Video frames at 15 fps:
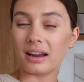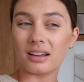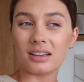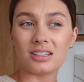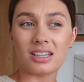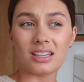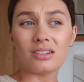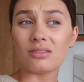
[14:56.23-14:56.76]
And I
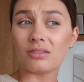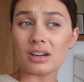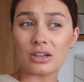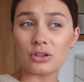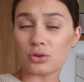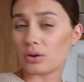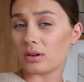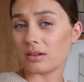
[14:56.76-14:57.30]
didn't
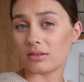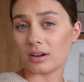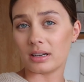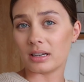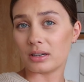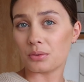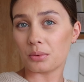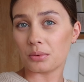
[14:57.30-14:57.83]
enjoy the
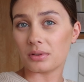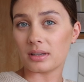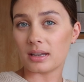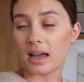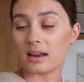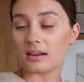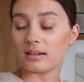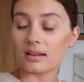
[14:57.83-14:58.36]
running towards
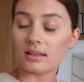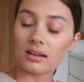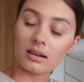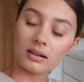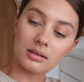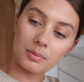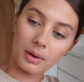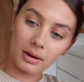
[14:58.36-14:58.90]
the end. I
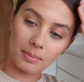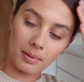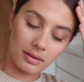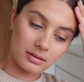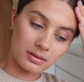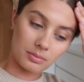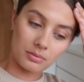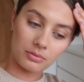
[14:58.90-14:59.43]
think I spoke about
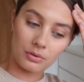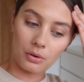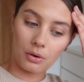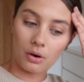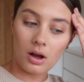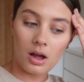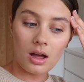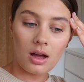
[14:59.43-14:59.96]
this
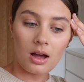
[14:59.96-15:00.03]
before.